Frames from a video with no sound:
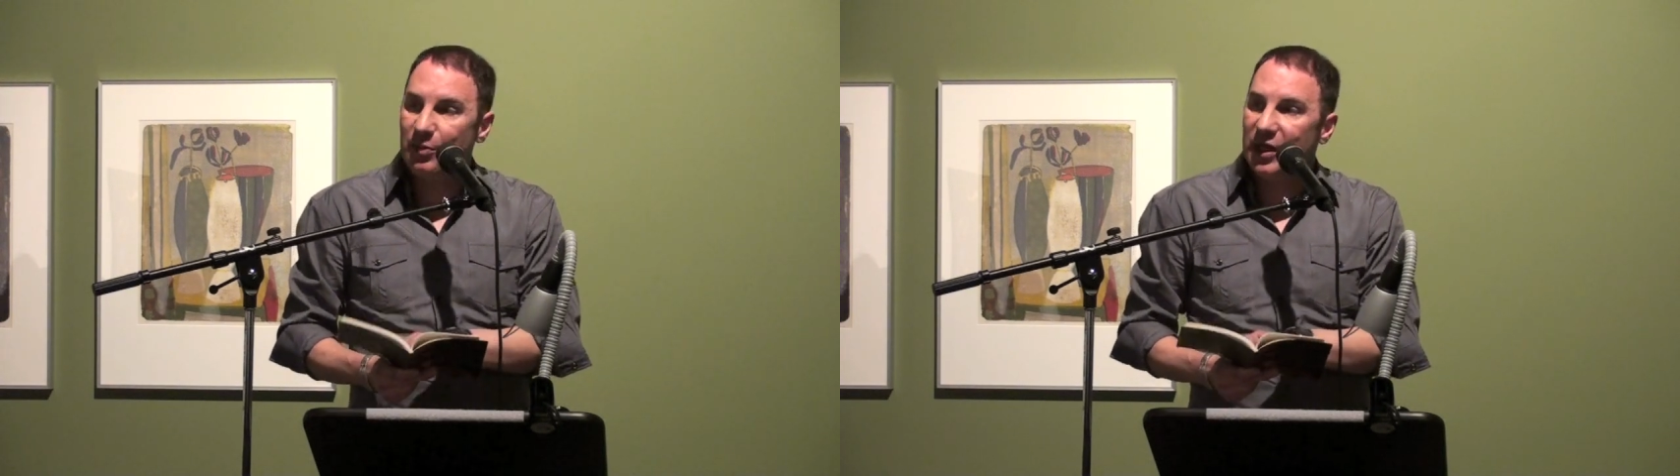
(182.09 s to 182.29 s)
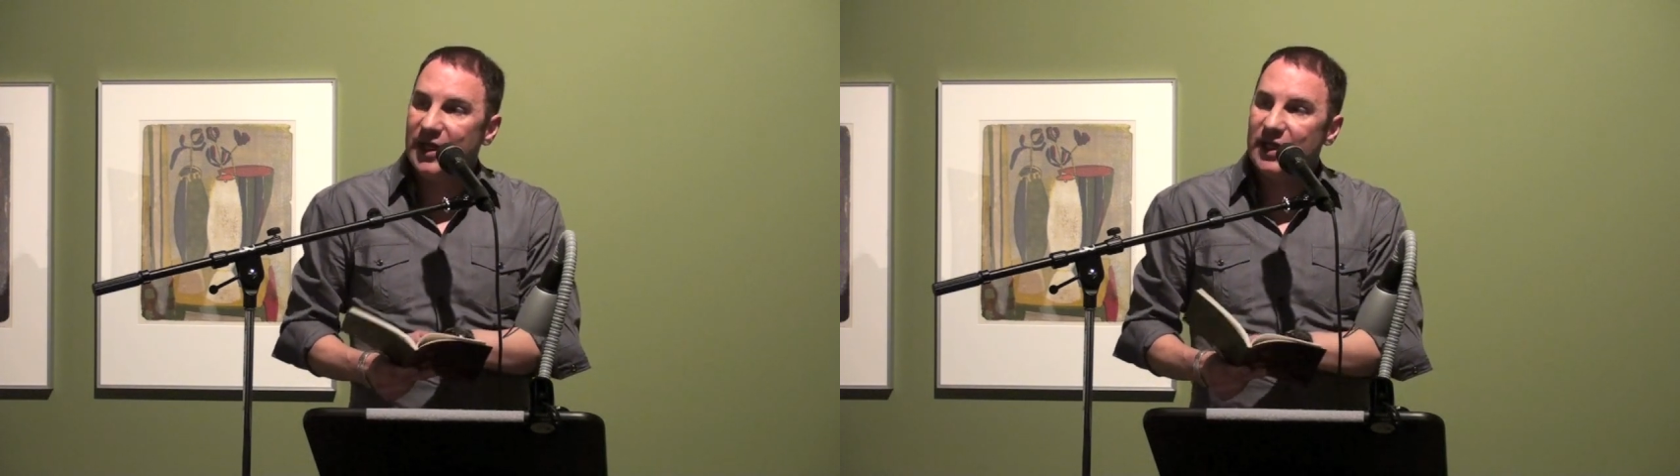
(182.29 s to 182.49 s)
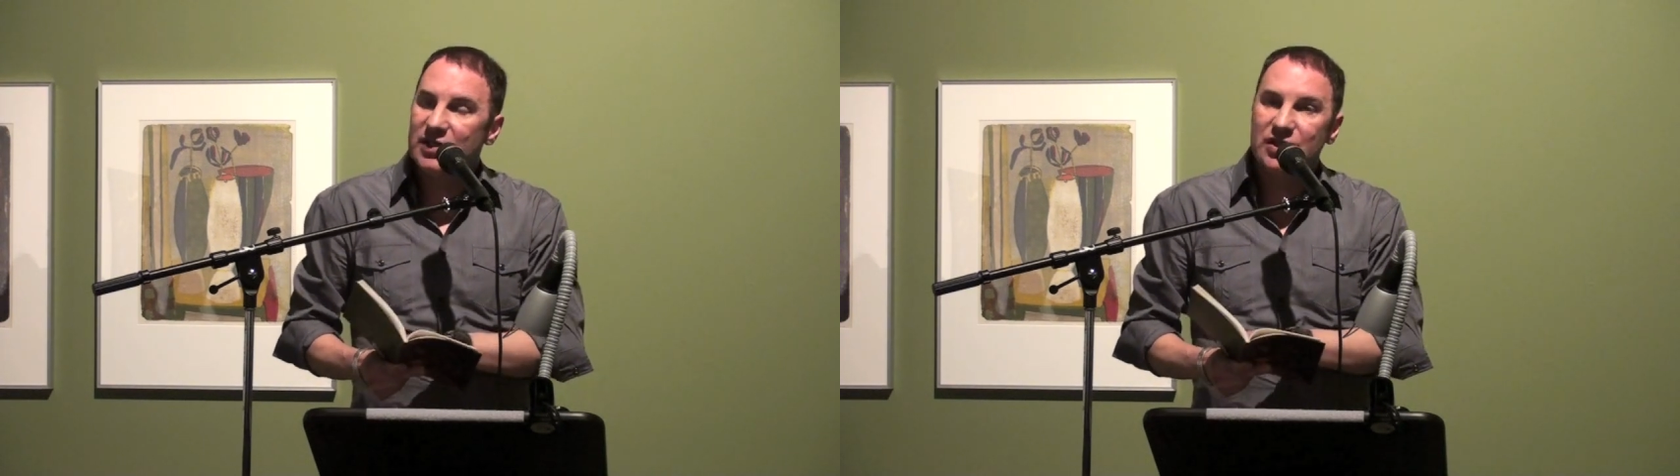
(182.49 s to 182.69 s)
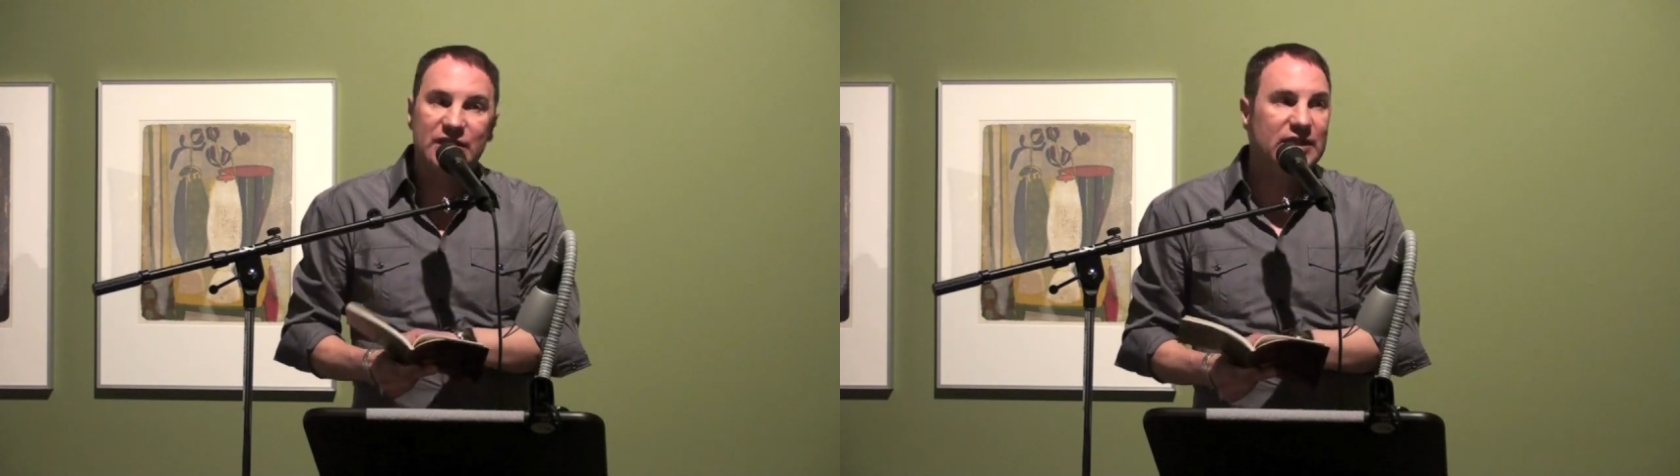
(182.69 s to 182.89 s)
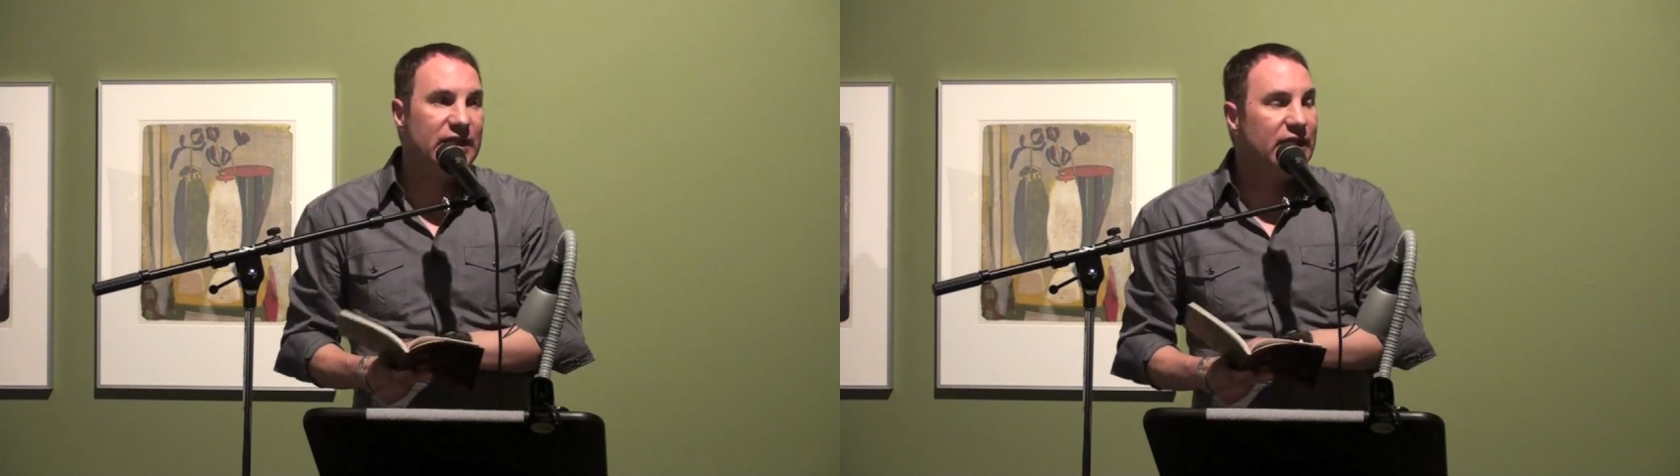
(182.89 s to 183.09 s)
couple of days
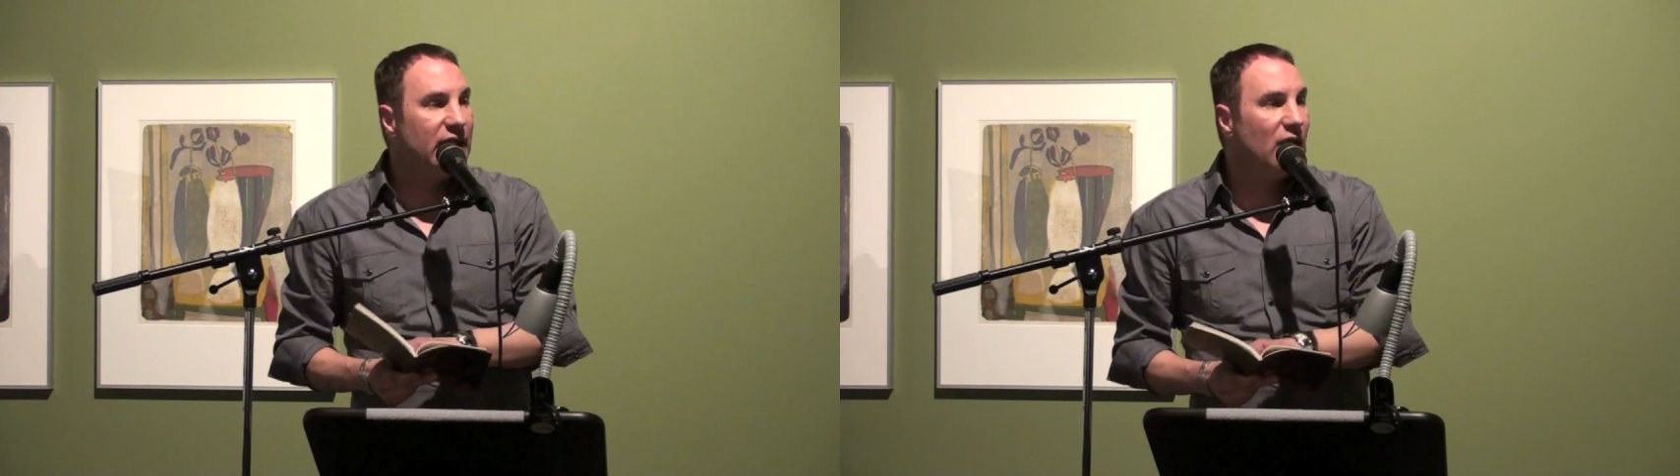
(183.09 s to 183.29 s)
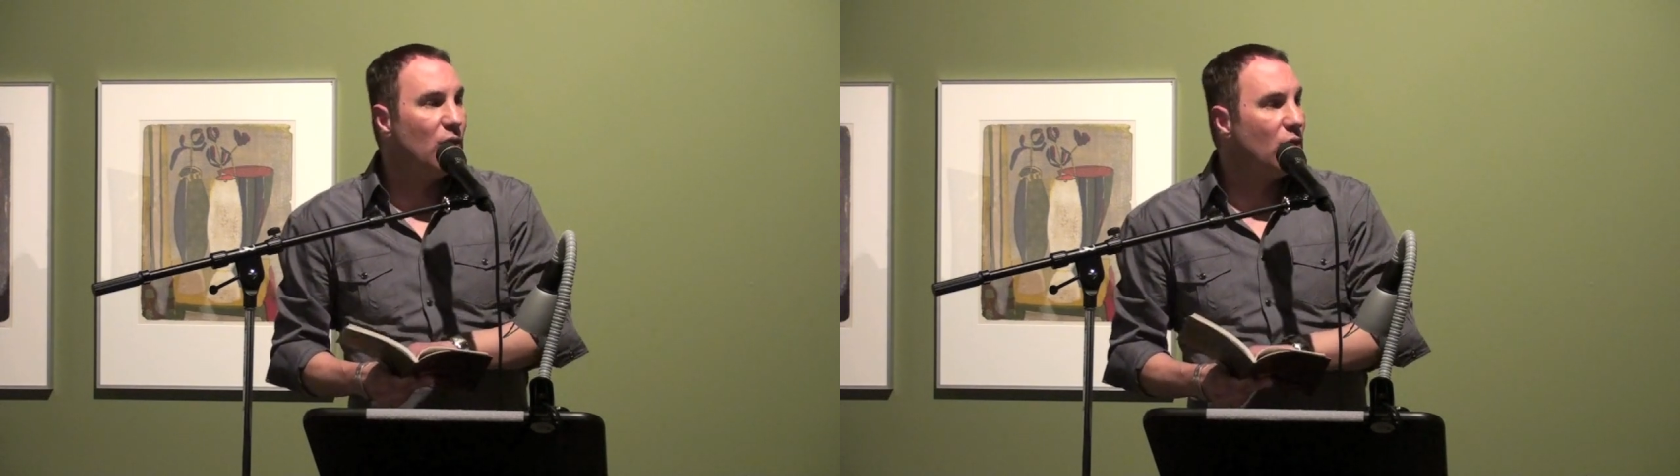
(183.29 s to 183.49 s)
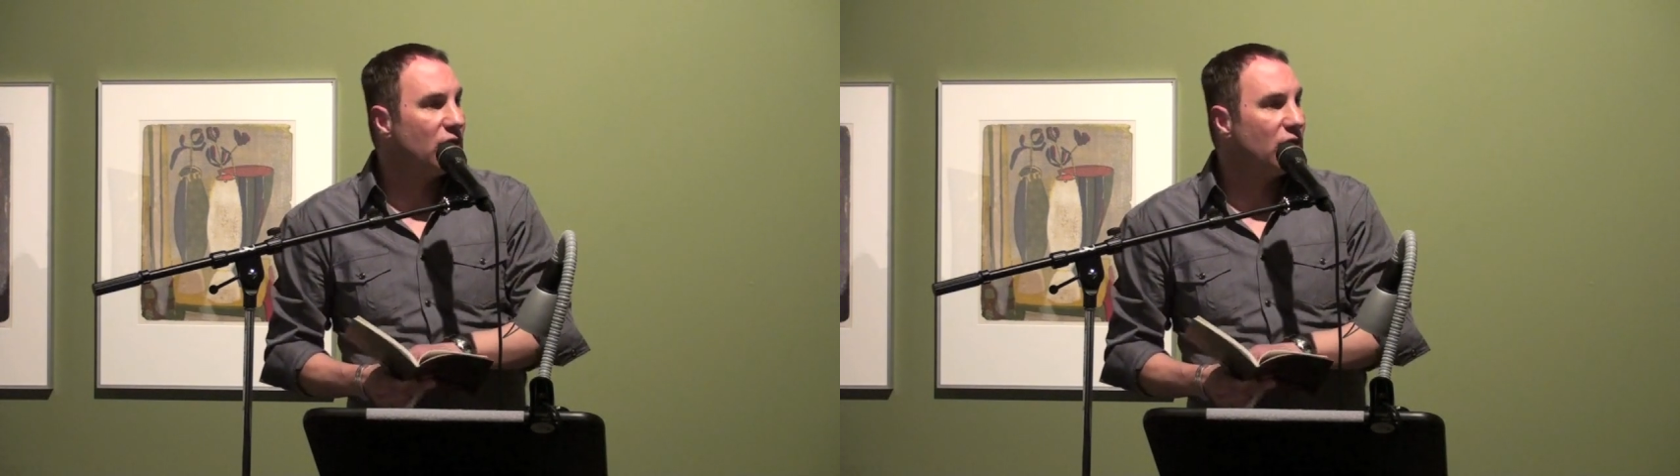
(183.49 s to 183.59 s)
to see uh,